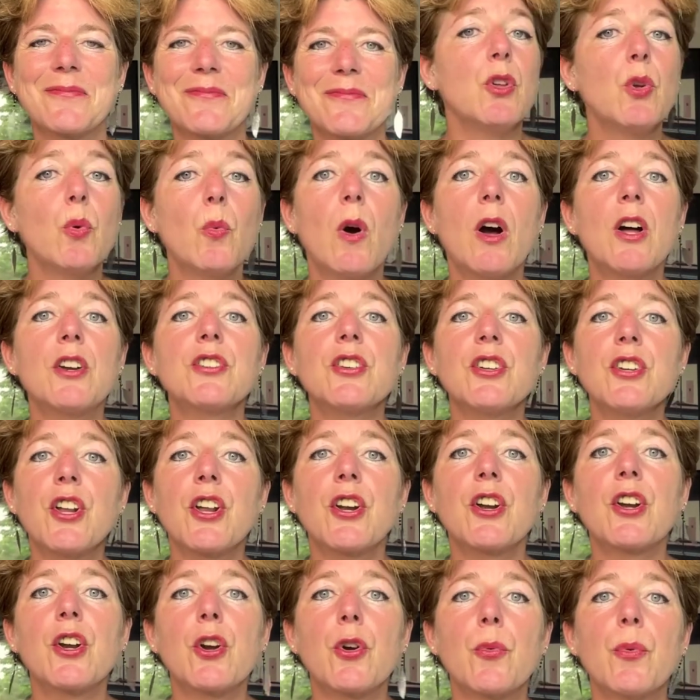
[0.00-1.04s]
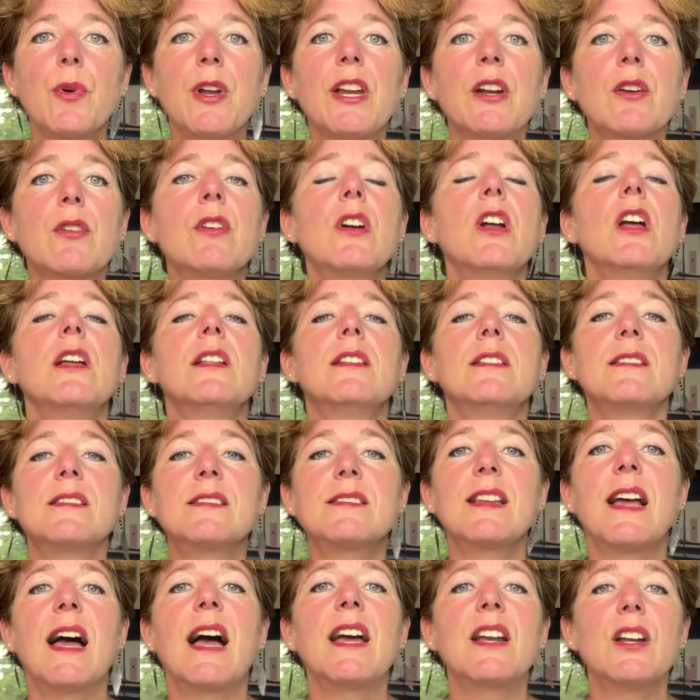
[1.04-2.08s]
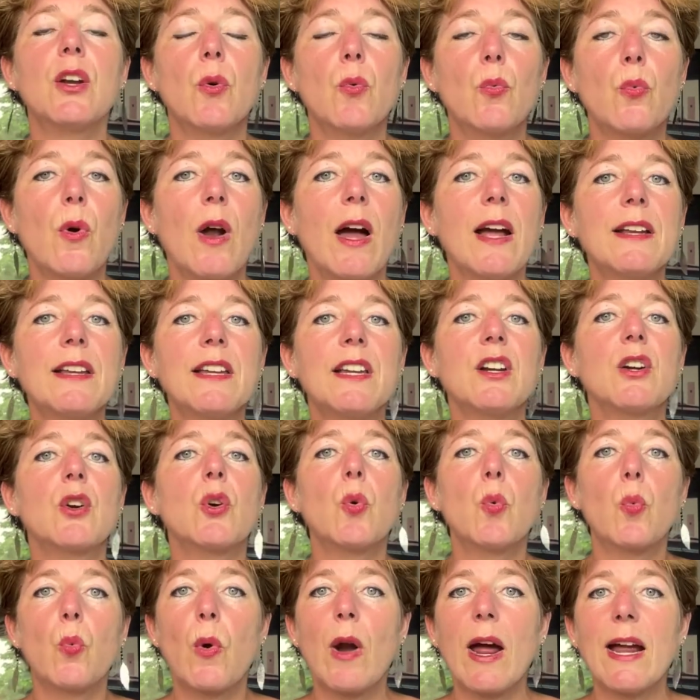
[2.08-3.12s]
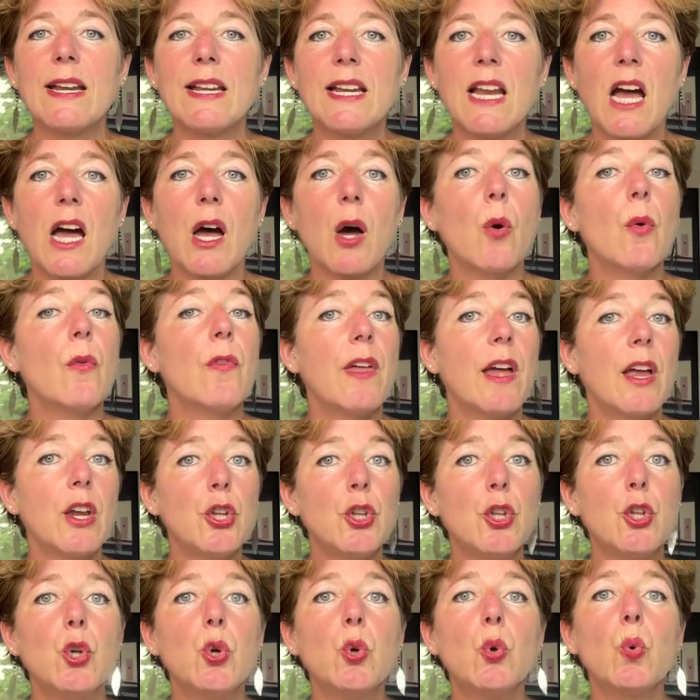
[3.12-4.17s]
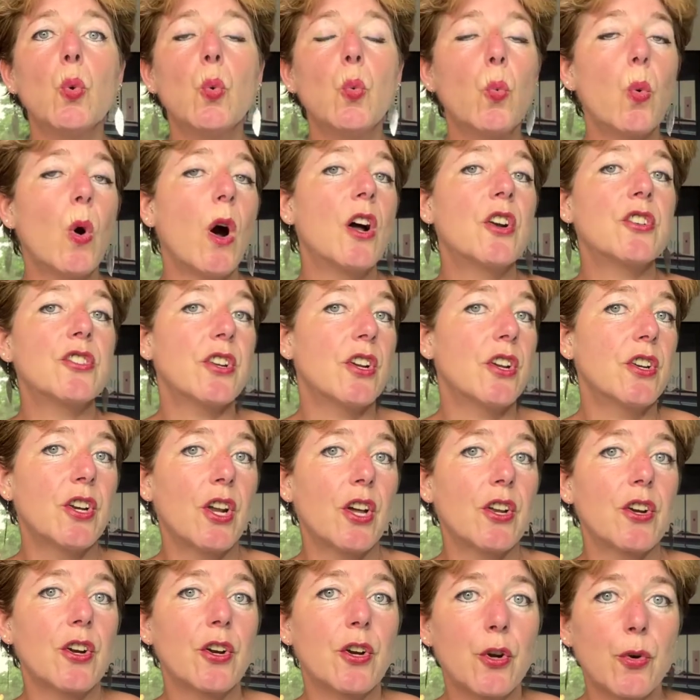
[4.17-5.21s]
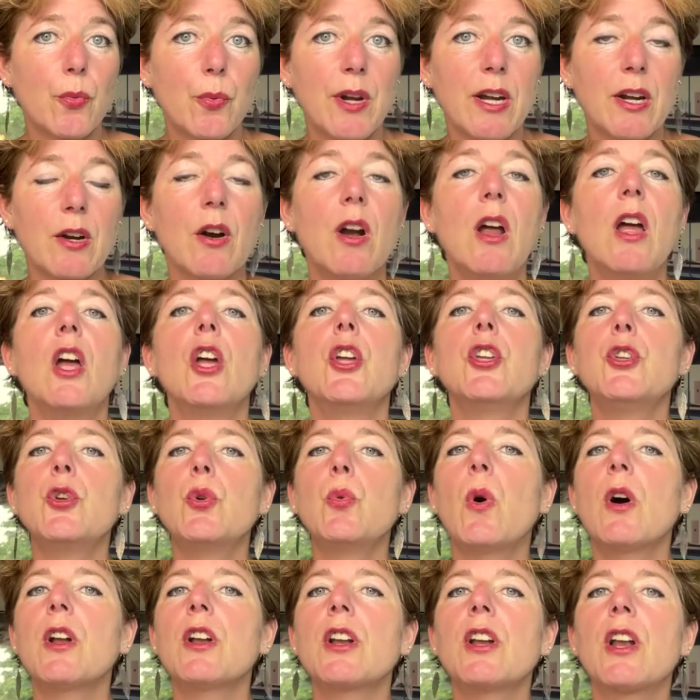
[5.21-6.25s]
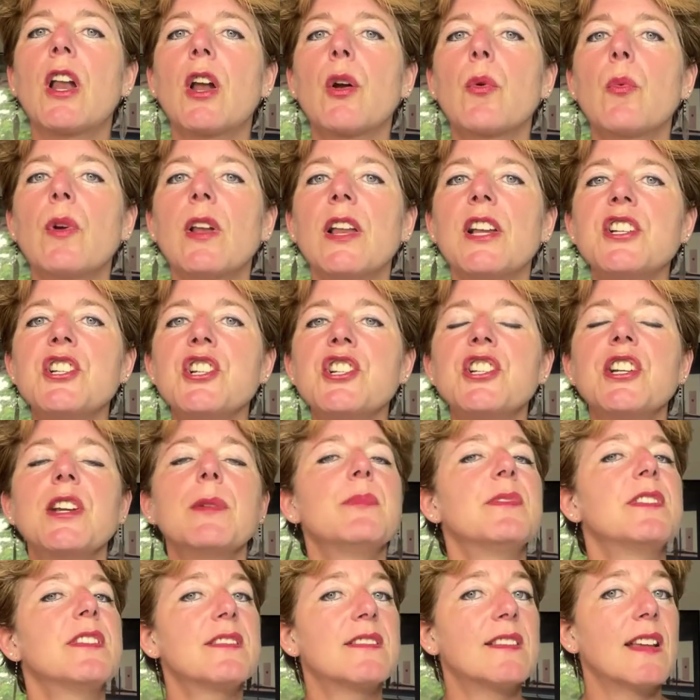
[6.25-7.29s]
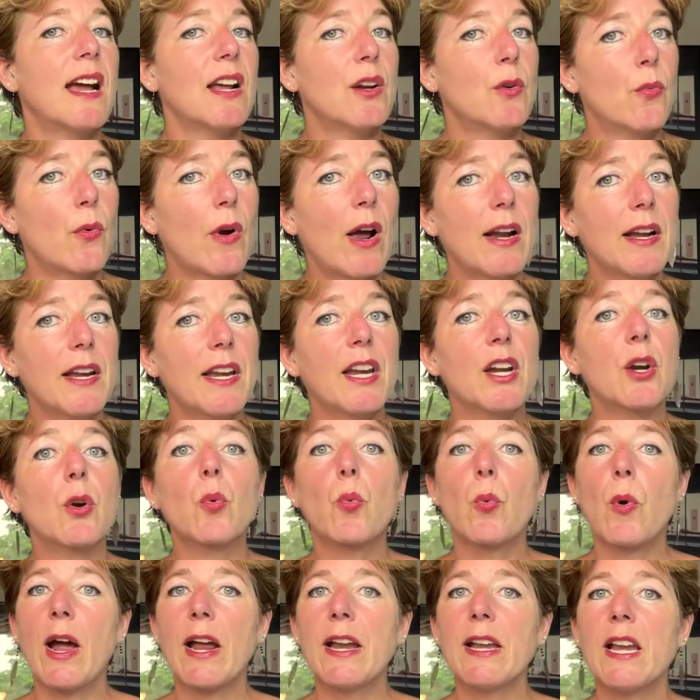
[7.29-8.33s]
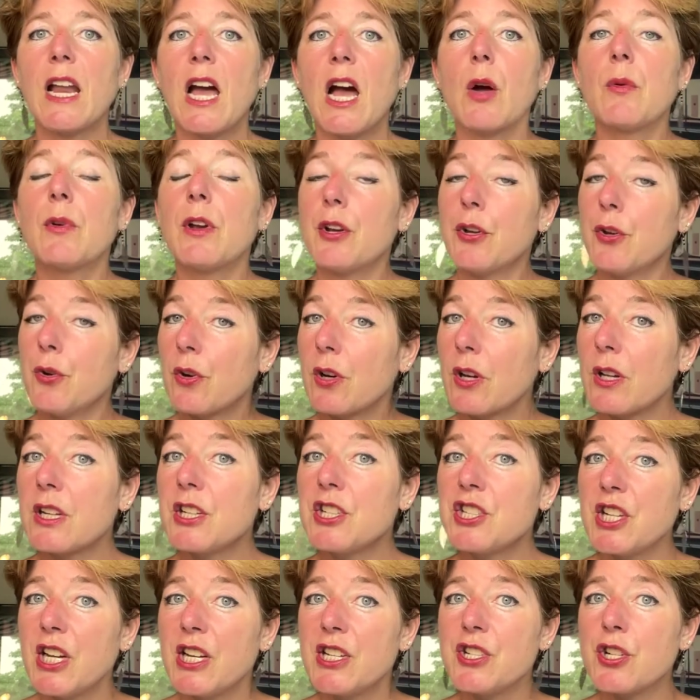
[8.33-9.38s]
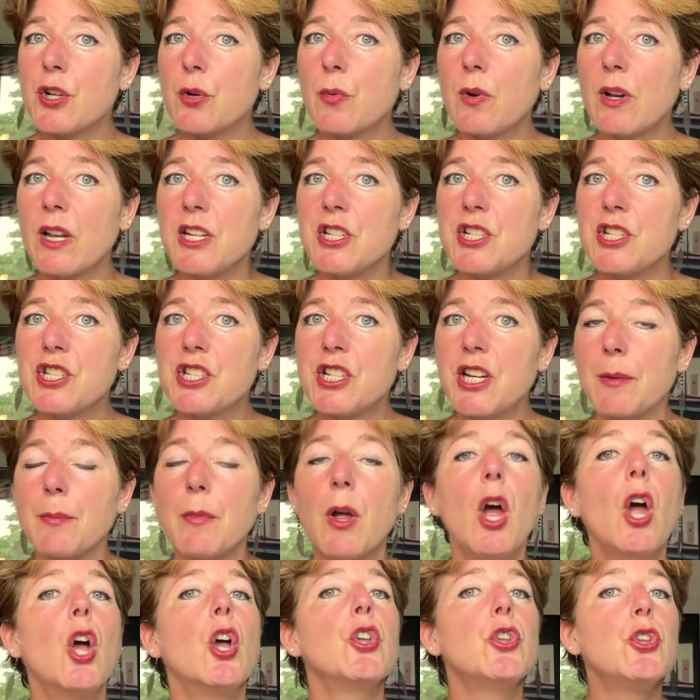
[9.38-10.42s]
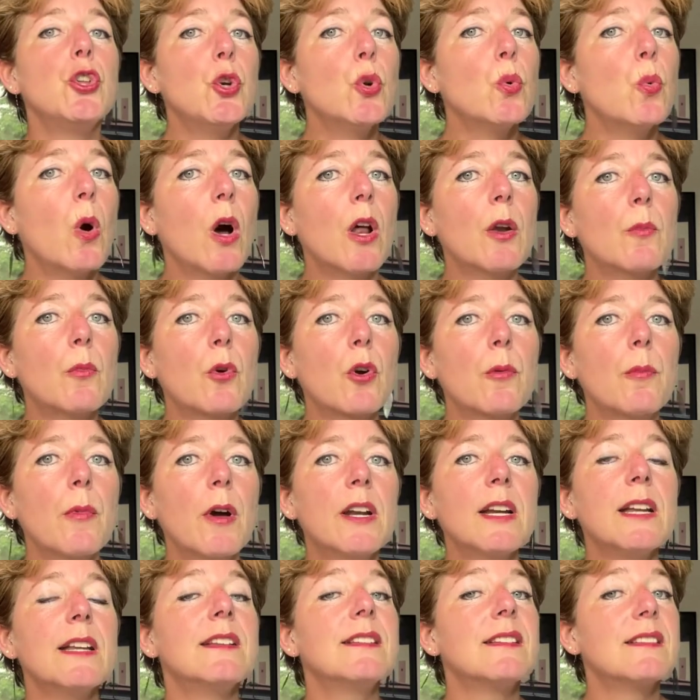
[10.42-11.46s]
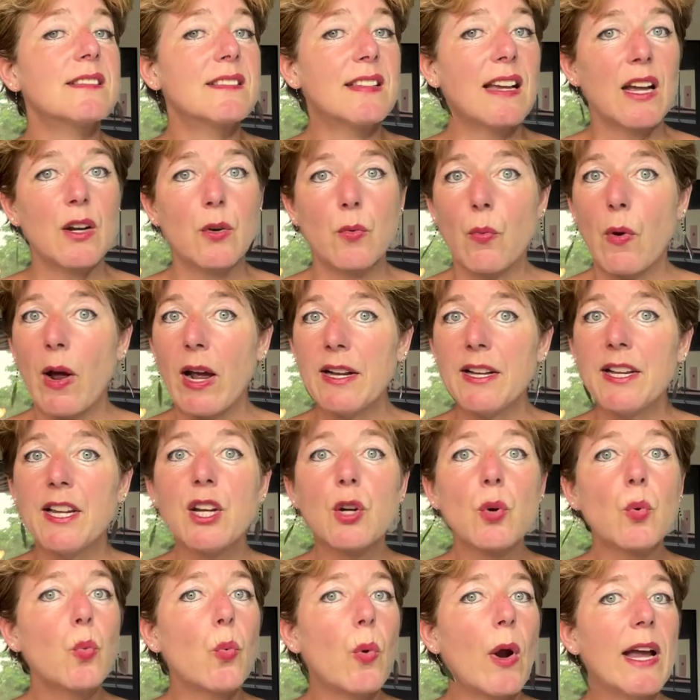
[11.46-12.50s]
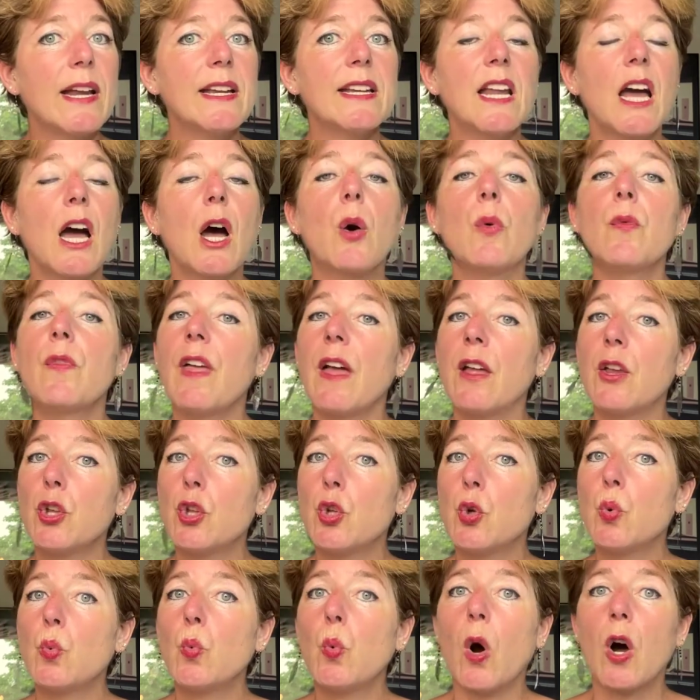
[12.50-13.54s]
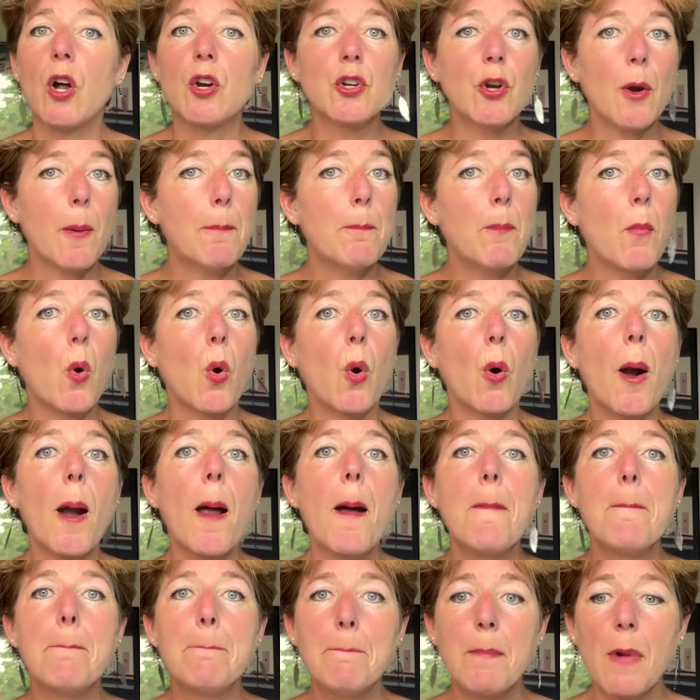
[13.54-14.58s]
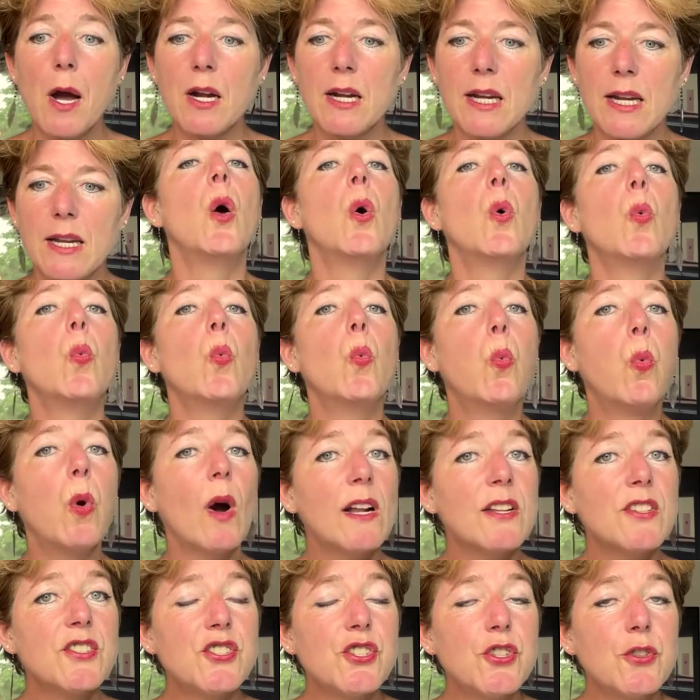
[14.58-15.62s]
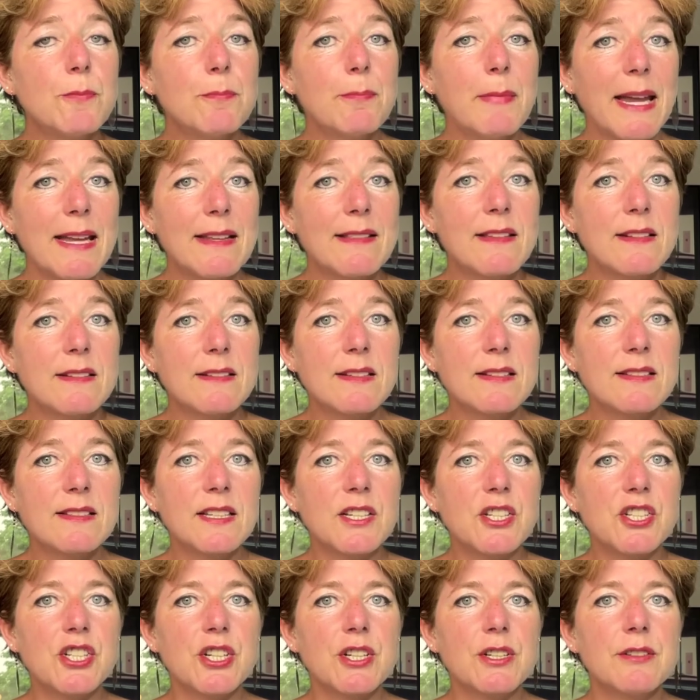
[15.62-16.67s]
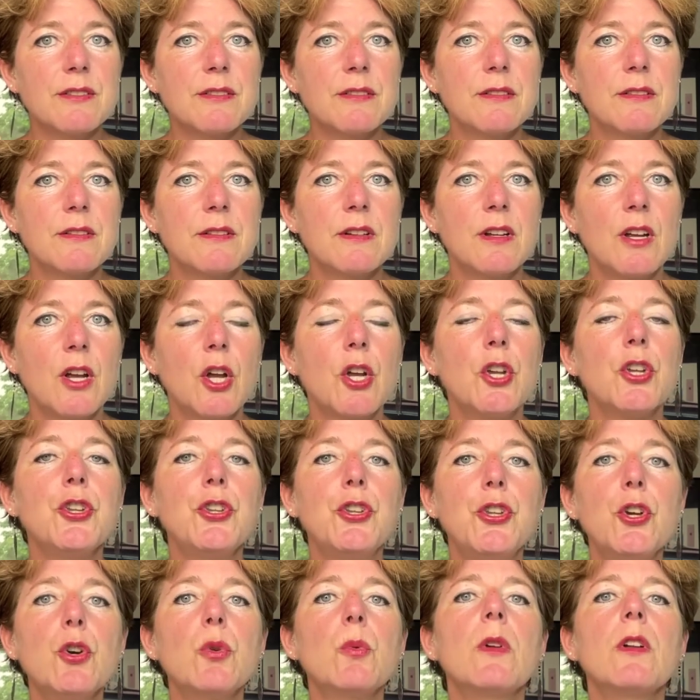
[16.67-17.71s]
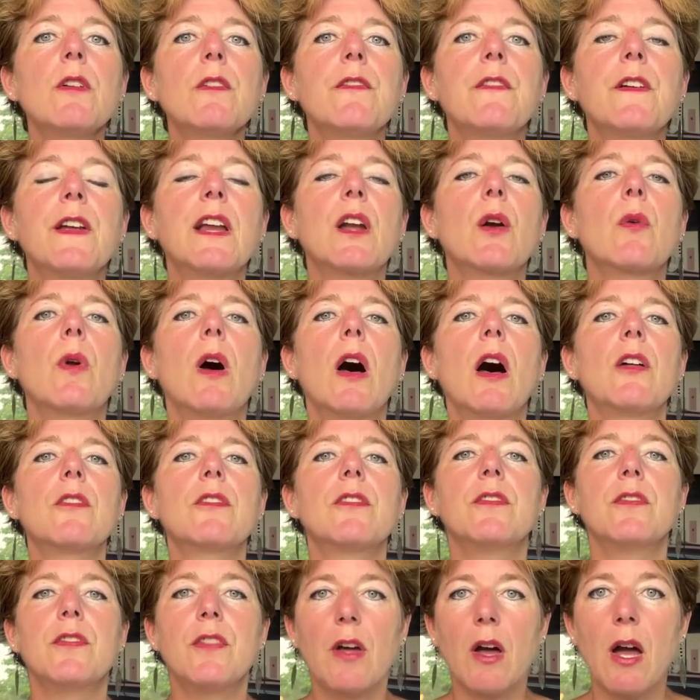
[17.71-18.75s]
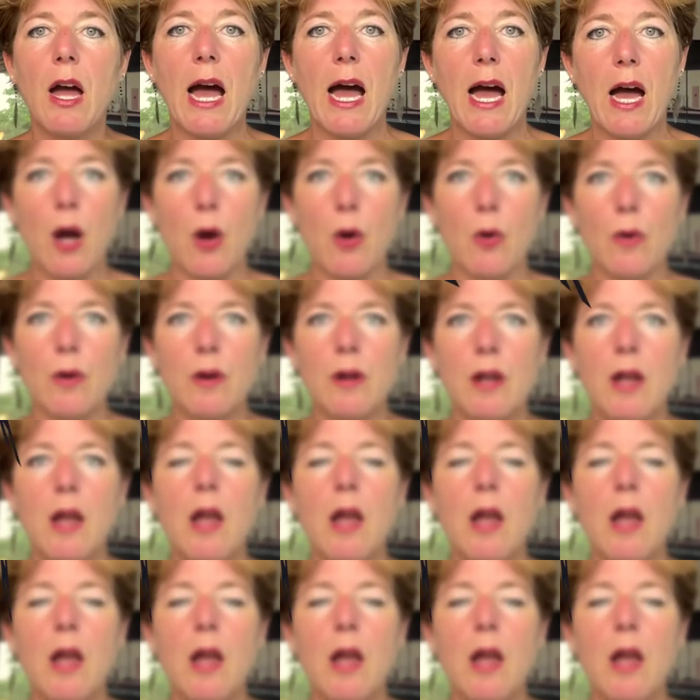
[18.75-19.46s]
You want another career? Decide right here, right now that you want another career. You want another relationship? Decide right here, right now that you're going to change your relationship. You want more money? Decide right here, right now that you want more money. Once you made the decision, you will figure out the how.